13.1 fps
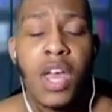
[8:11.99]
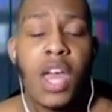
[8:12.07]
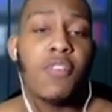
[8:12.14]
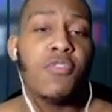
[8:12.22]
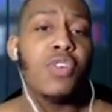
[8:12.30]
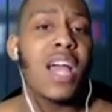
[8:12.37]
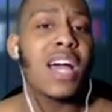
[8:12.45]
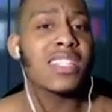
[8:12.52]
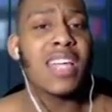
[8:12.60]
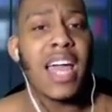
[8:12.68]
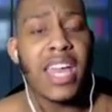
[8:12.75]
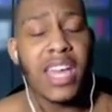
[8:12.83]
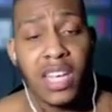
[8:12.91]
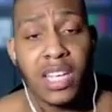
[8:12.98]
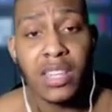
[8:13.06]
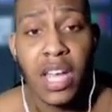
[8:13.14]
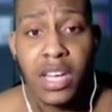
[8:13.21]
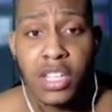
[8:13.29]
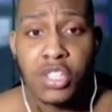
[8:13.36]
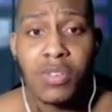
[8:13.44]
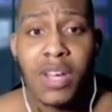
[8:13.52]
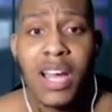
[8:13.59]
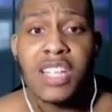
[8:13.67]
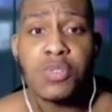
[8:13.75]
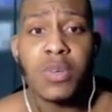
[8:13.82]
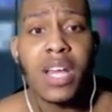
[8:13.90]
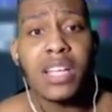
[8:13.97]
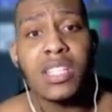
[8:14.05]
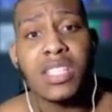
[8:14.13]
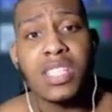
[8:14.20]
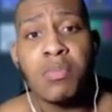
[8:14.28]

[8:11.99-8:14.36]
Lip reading: If you guys got anything that you guys would like to see